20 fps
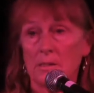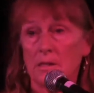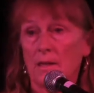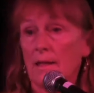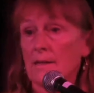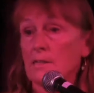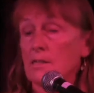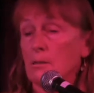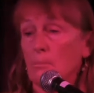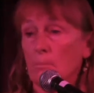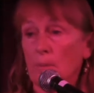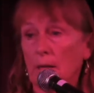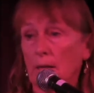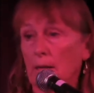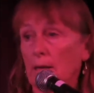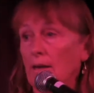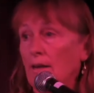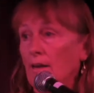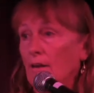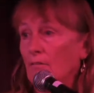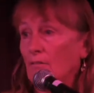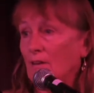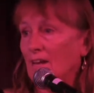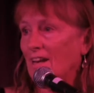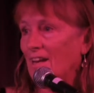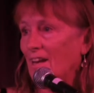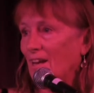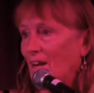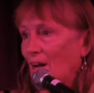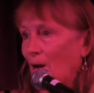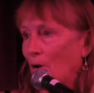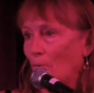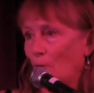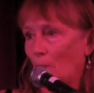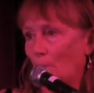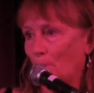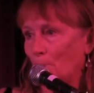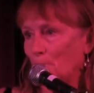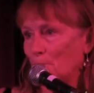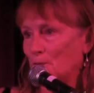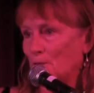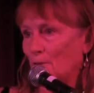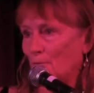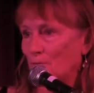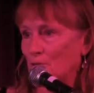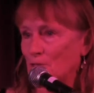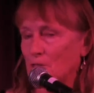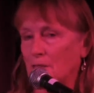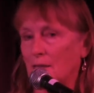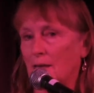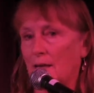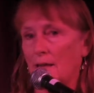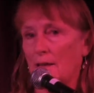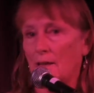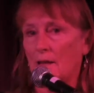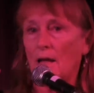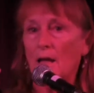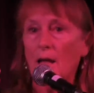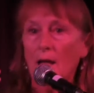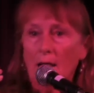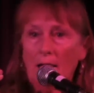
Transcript: So that's the beginning of getting cooperatives together,